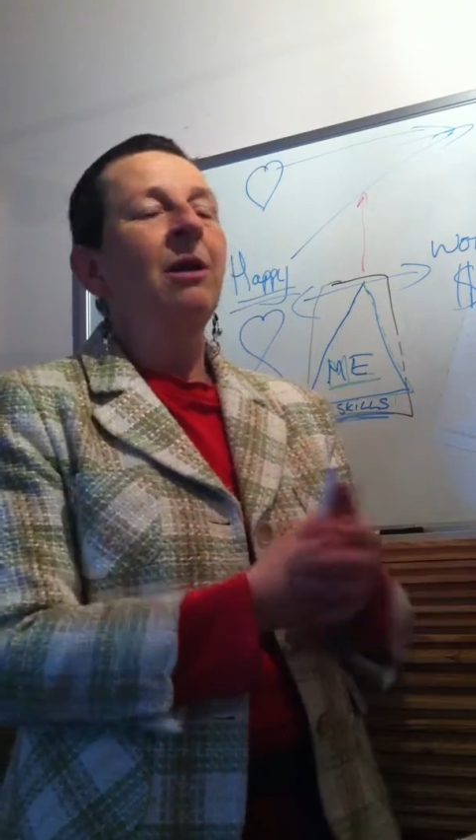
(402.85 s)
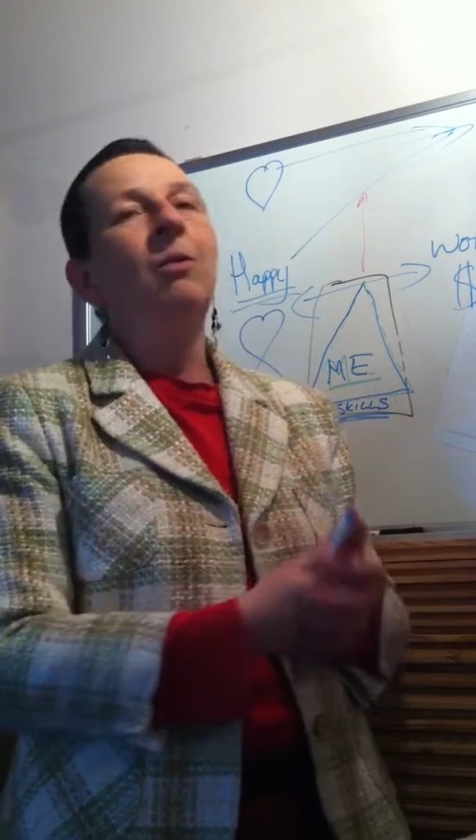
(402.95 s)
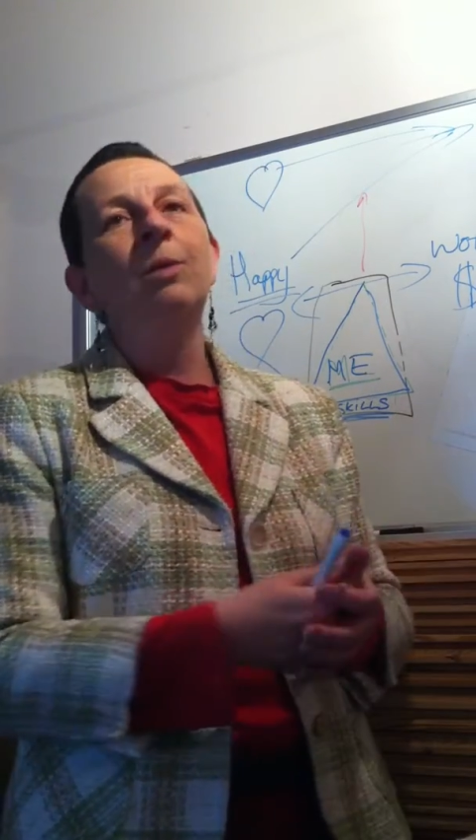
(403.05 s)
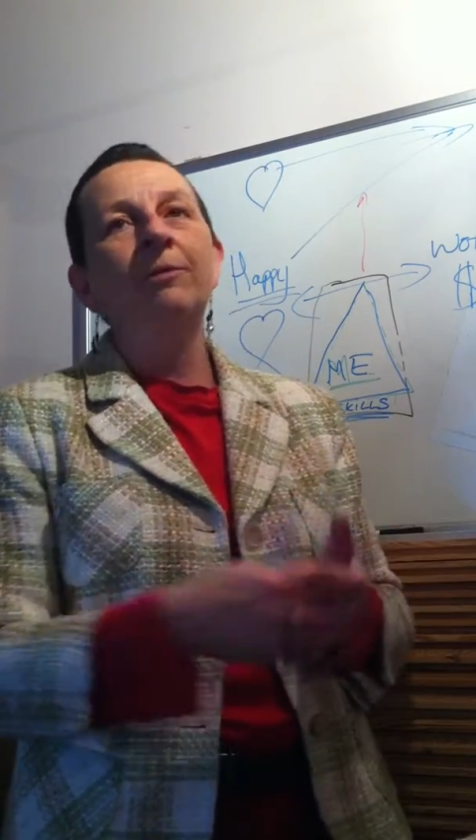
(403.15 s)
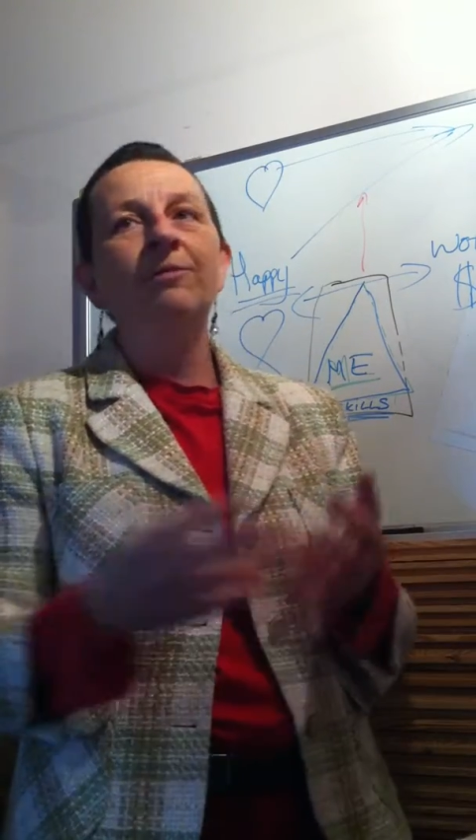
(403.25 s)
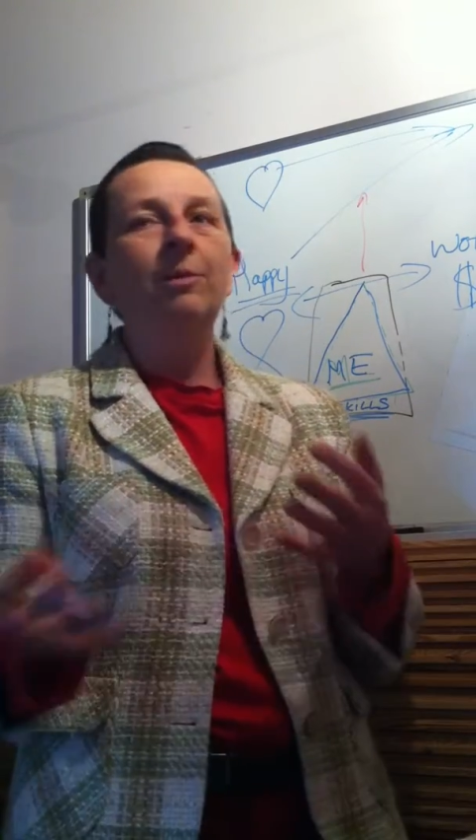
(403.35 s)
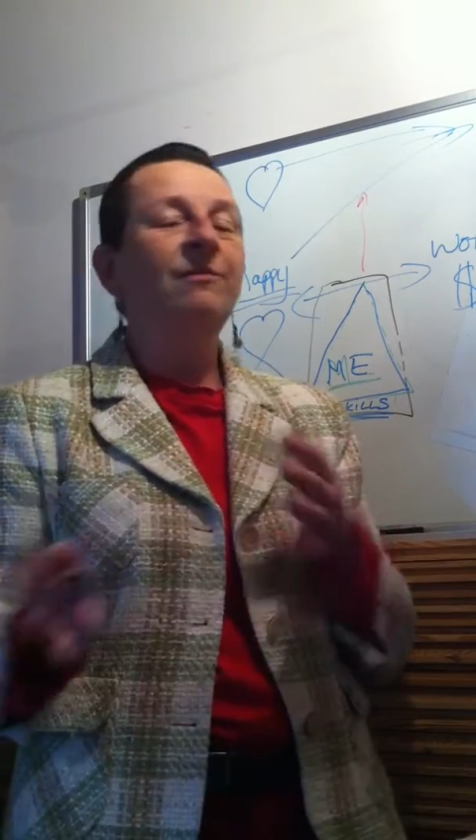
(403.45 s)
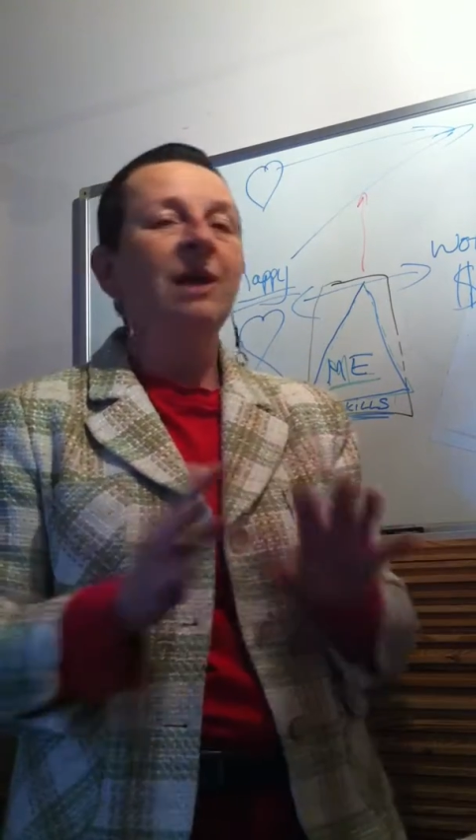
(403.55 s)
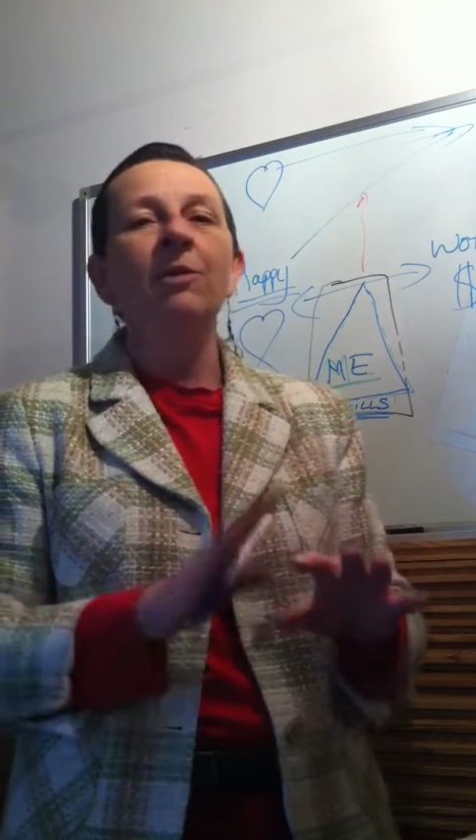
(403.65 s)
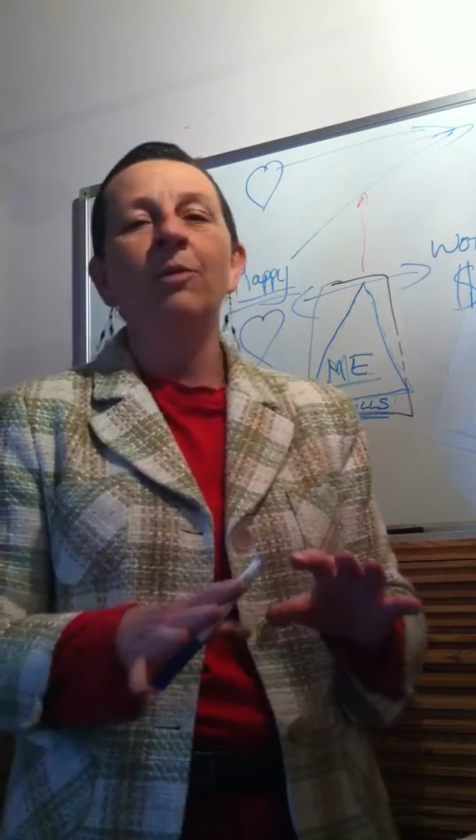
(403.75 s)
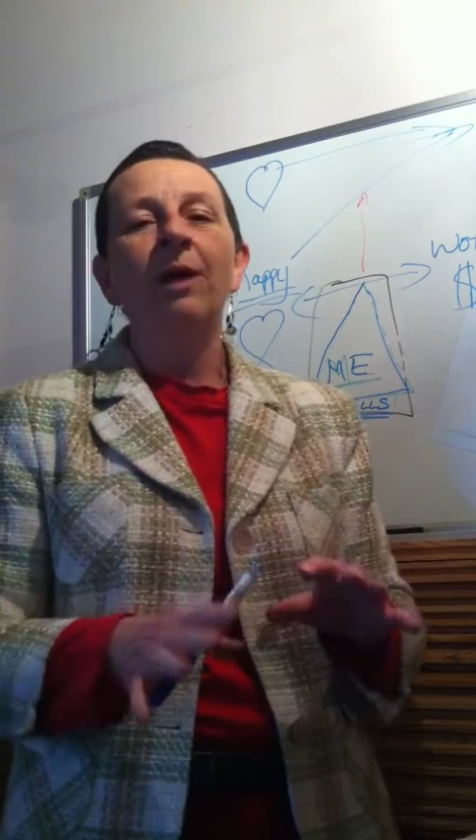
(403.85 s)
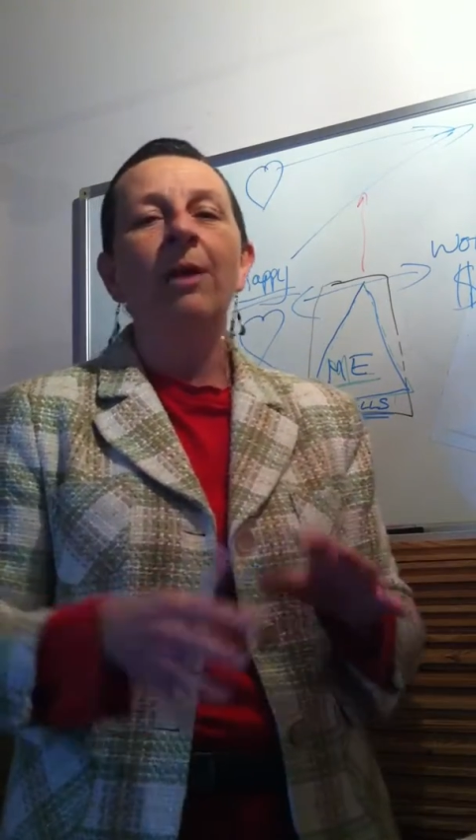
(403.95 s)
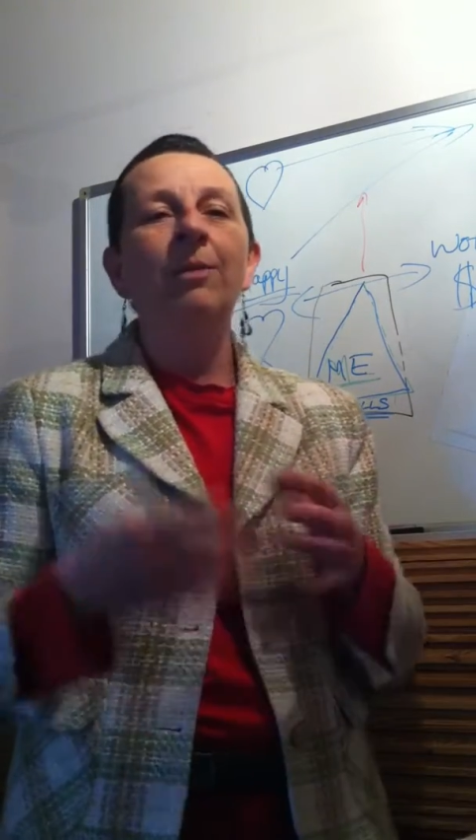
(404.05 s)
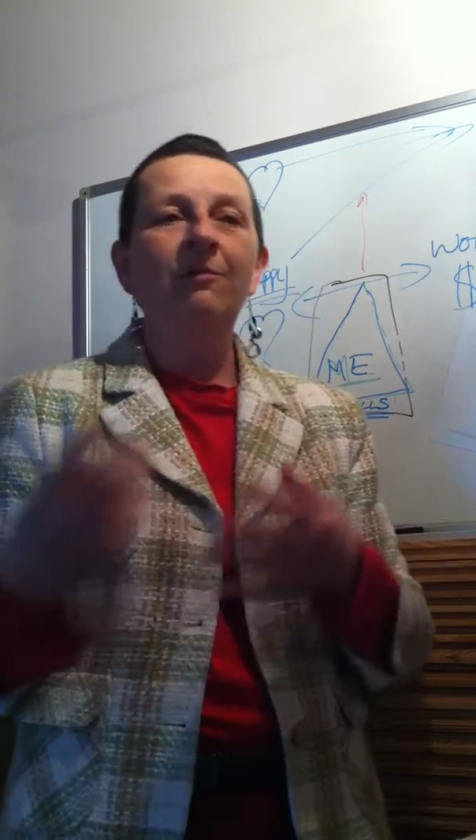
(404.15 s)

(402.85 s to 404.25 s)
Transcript: oh, we've, we've done all that.